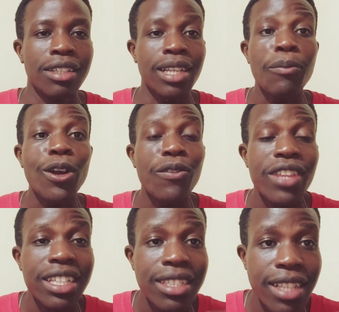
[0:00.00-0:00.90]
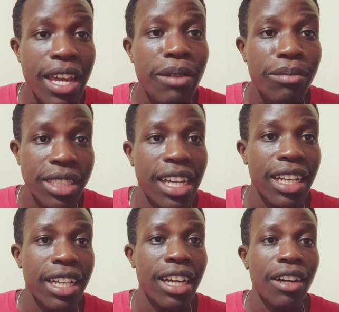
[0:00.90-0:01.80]
someone of the same
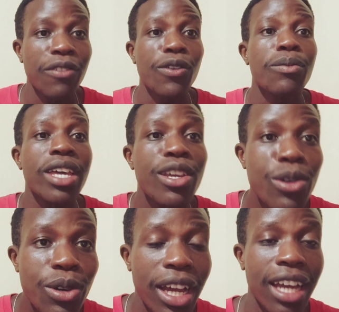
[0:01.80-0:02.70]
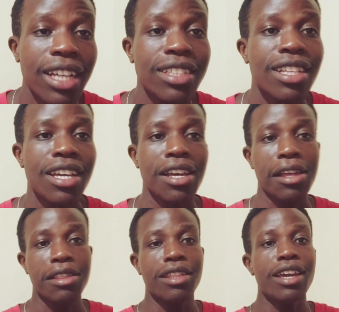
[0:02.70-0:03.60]
gender from the US,
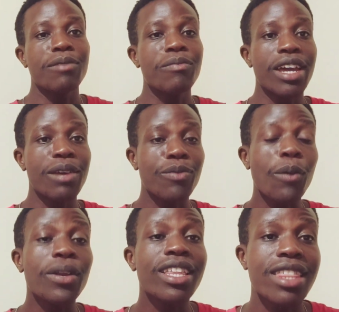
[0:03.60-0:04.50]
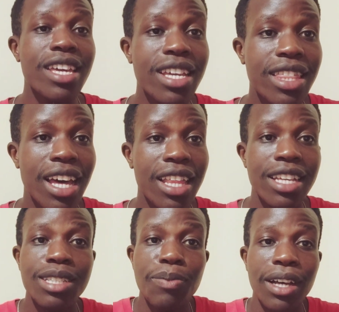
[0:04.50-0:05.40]
they may probably think that
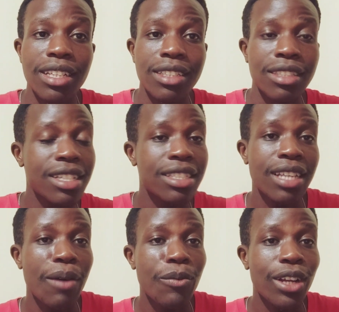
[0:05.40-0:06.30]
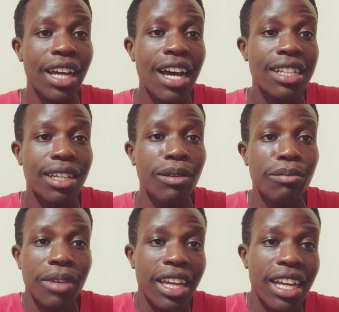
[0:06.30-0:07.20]
this someone has ill